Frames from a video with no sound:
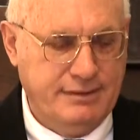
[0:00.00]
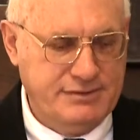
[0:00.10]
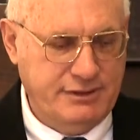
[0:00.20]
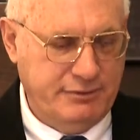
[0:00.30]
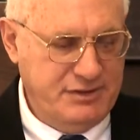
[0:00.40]

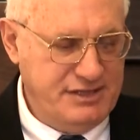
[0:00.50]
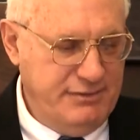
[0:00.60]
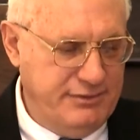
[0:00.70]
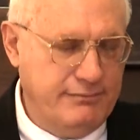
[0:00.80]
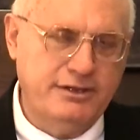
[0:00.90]
So what is he,
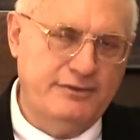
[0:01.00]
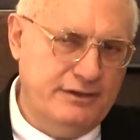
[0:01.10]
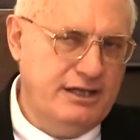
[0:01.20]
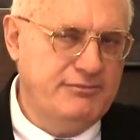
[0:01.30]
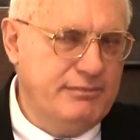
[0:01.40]
what do you
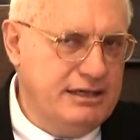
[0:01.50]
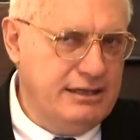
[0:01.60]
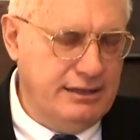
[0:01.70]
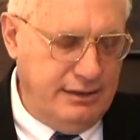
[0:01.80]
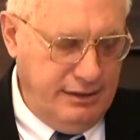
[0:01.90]
think he's
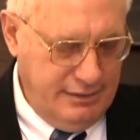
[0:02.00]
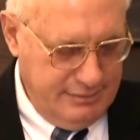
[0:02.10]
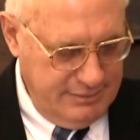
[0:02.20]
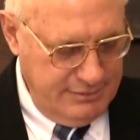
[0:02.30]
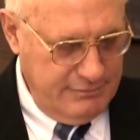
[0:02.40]
meaning here?
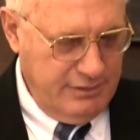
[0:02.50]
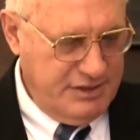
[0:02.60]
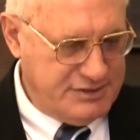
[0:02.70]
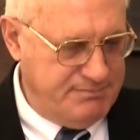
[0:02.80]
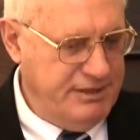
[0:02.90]
Well,
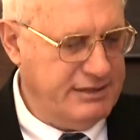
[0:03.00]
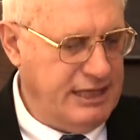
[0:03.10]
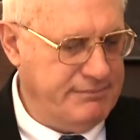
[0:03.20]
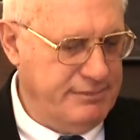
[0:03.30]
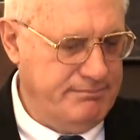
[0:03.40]
let's pick
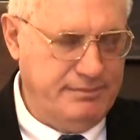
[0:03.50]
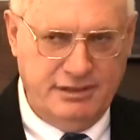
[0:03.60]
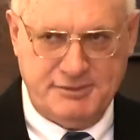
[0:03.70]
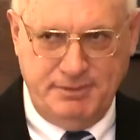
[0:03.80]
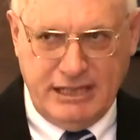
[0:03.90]
up,
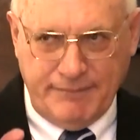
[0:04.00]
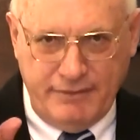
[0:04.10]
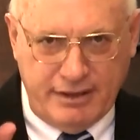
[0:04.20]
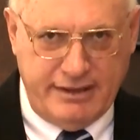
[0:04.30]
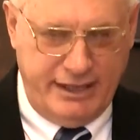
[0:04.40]
let's pick up
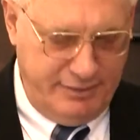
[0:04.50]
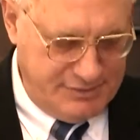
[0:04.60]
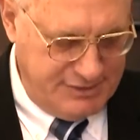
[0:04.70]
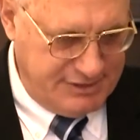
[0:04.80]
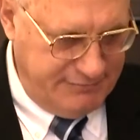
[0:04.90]
the
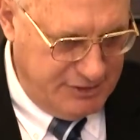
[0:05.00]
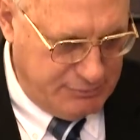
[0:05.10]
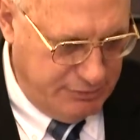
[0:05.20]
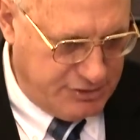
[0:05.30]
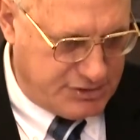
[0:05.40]
occurrences of this
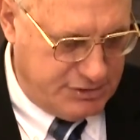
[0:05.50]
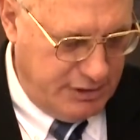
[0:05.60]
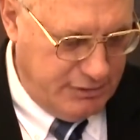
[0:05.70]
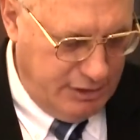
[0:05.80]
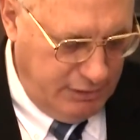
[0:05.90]
word
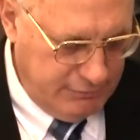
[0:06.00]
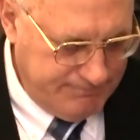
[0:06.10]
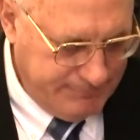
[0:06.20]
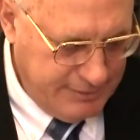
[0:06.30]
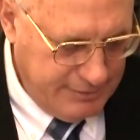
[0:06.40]
trogo.
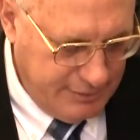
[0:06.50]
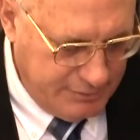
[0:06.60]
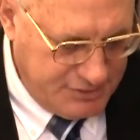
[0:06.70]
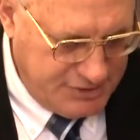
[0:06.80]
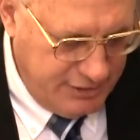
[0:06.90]
I
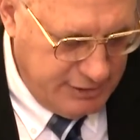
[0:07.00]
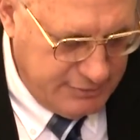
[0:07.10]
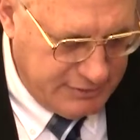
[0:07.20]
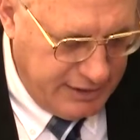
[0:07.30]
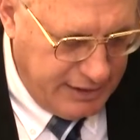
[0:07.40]
want to show you
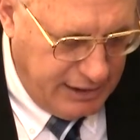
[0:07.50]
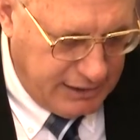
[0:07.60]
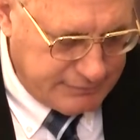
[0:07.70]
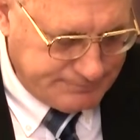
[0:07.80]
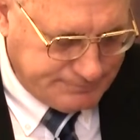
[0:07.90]
where they are.